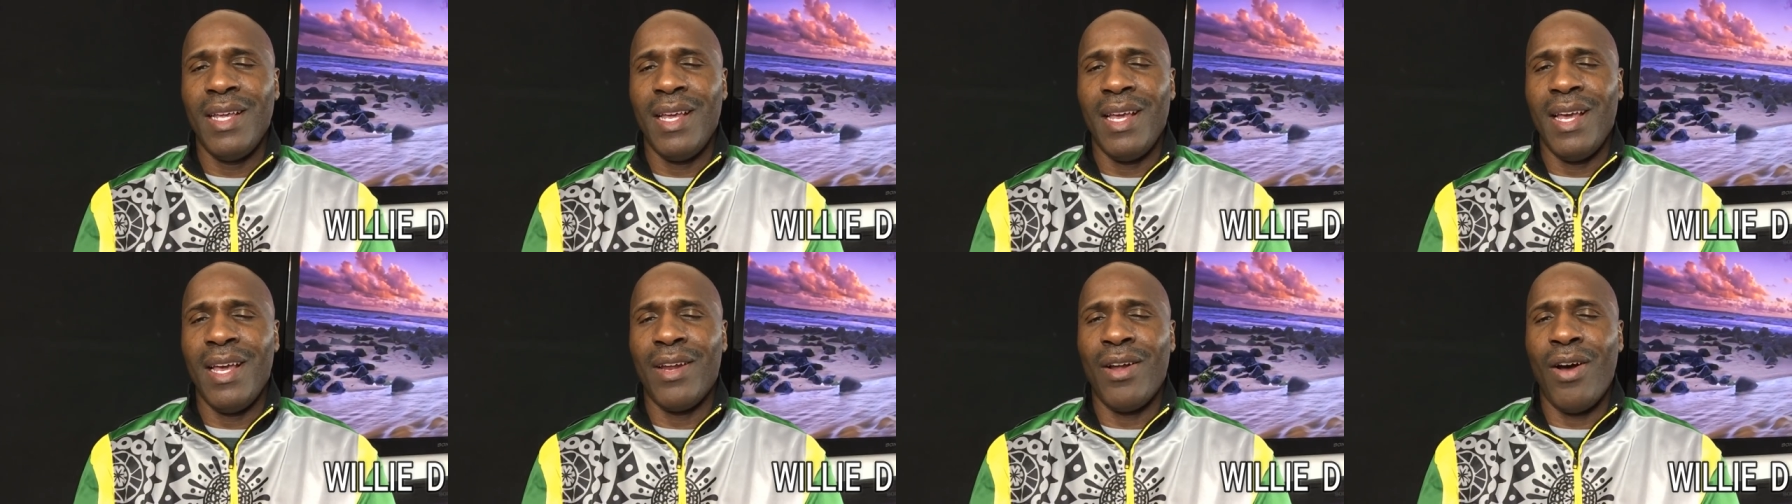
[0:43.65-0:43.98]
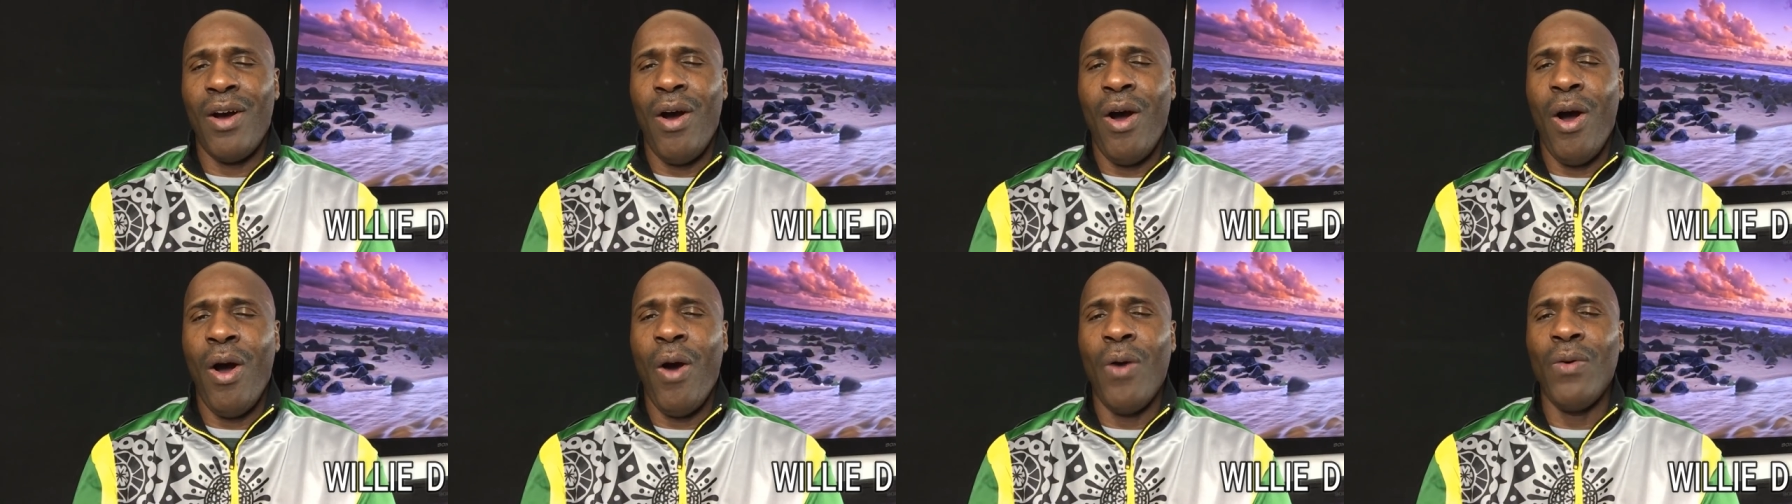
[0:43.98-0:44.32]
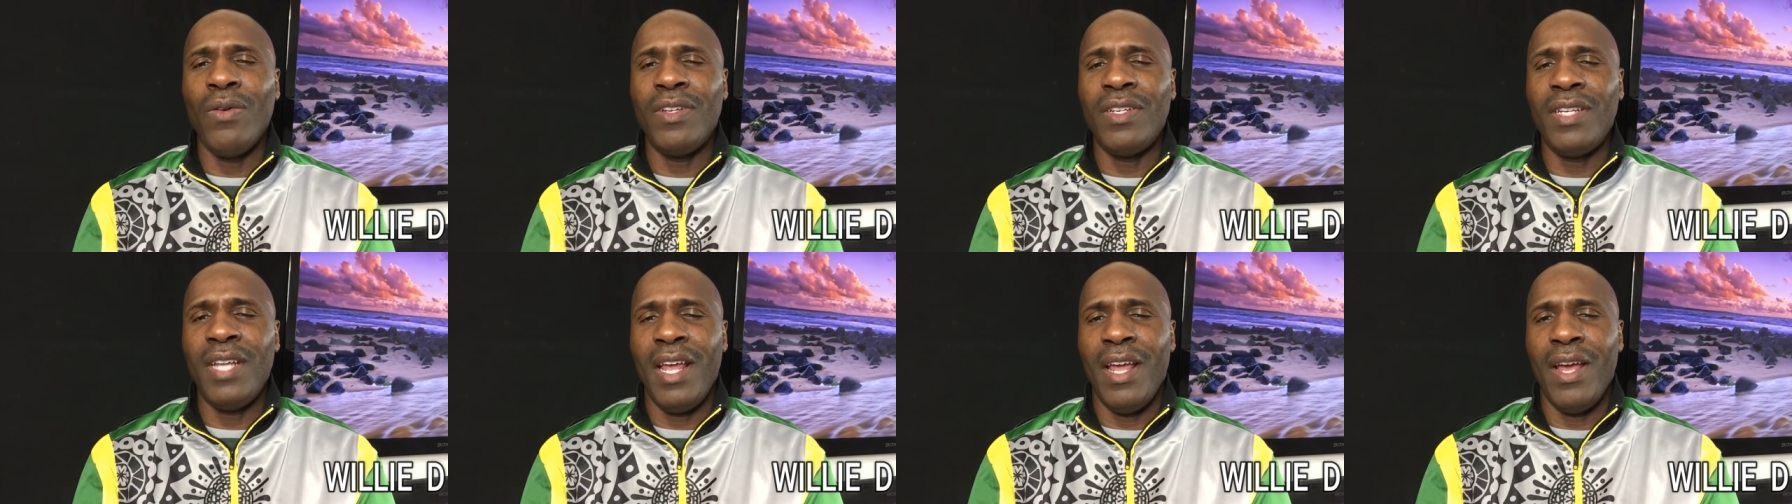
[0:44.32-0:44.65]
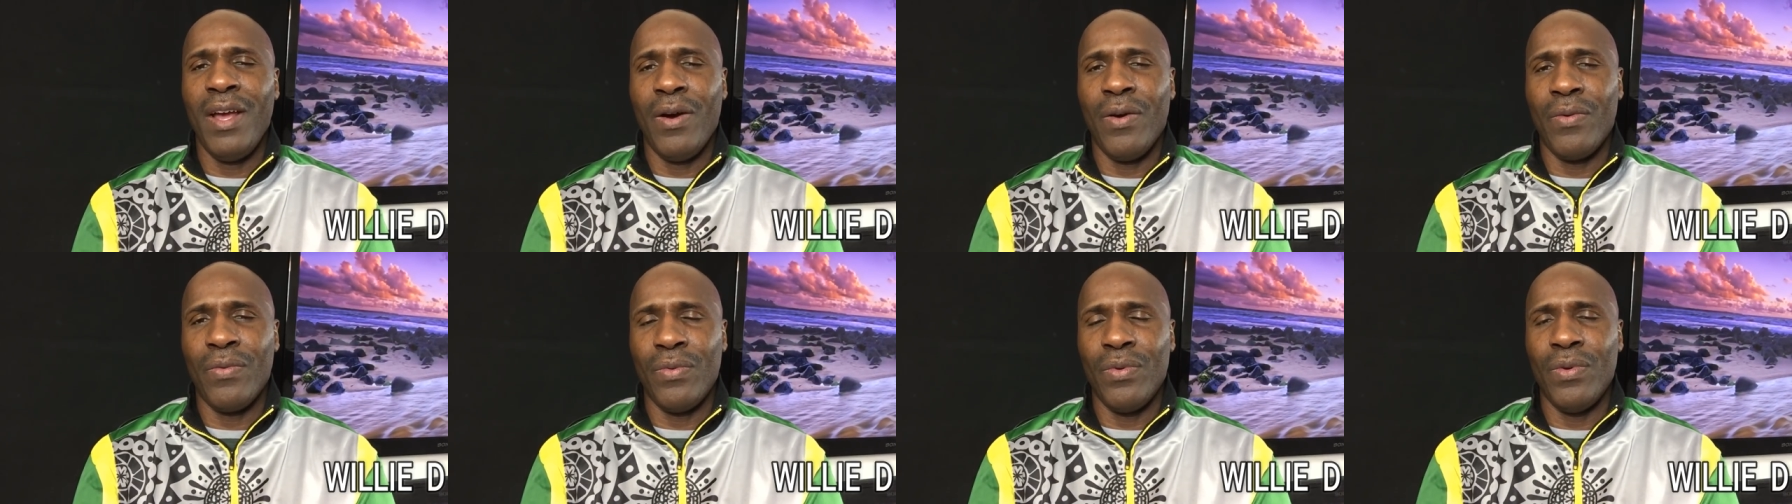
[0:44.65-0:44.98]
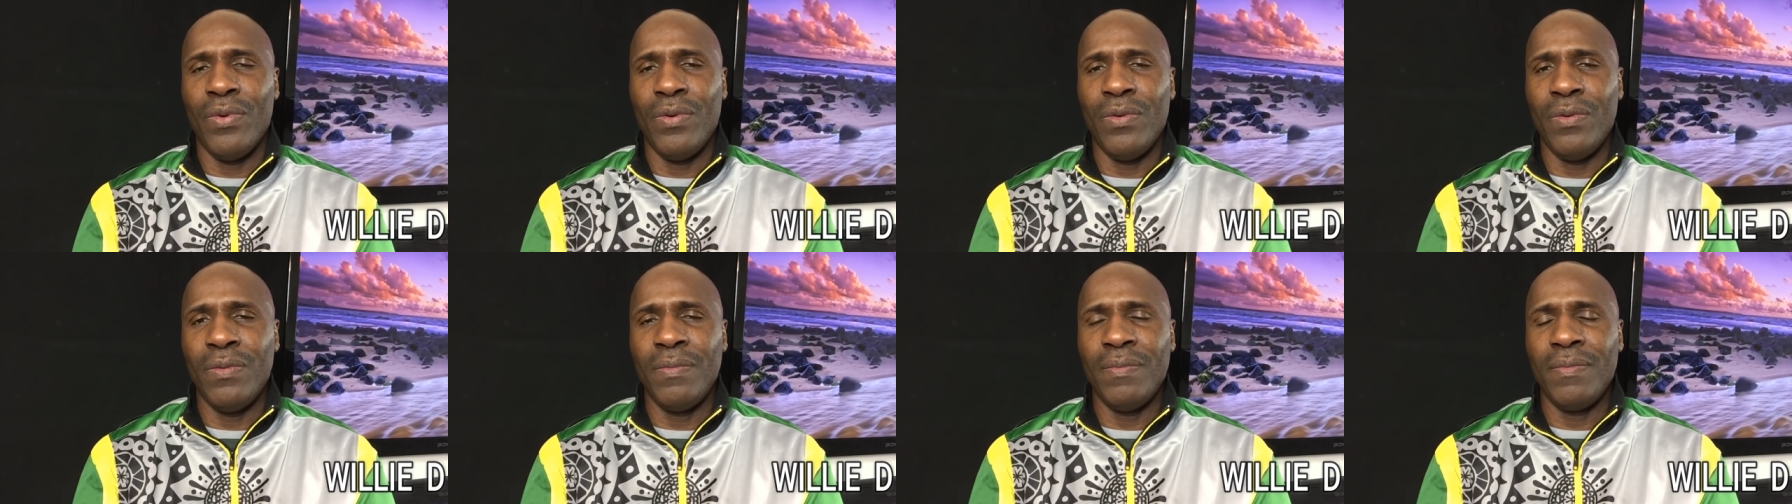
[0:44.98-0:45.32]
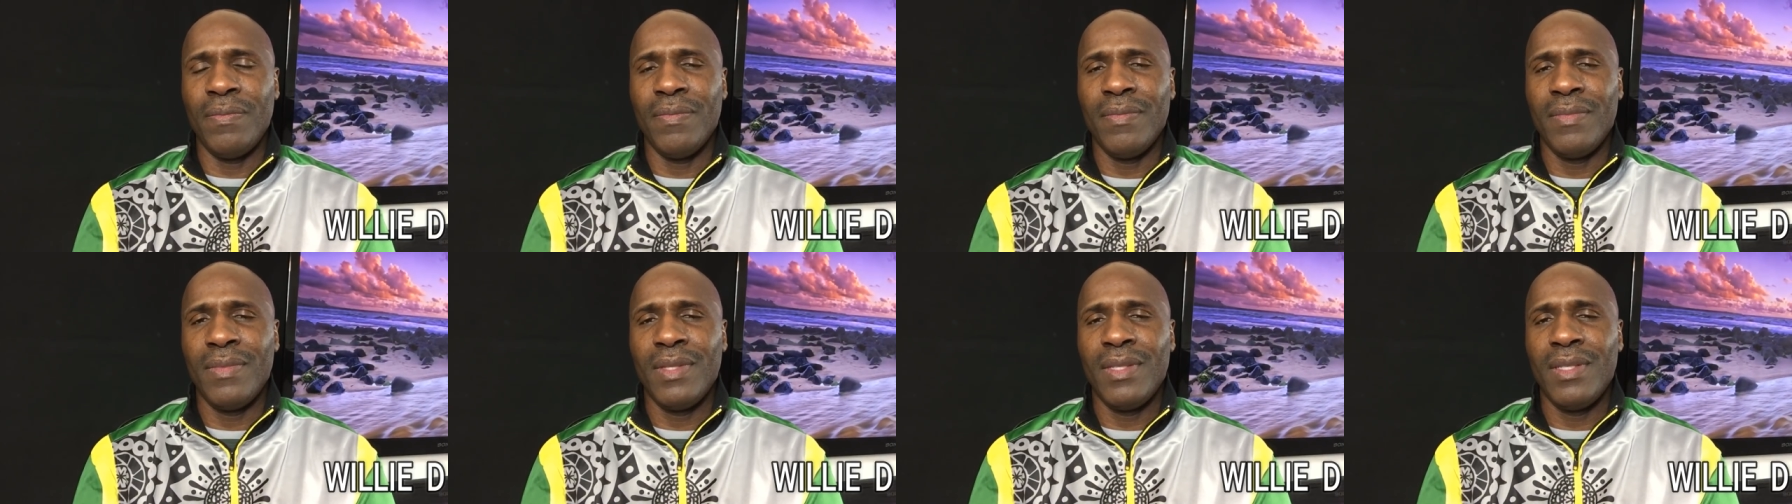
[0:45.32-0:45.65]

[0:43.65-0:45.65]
in a hotel room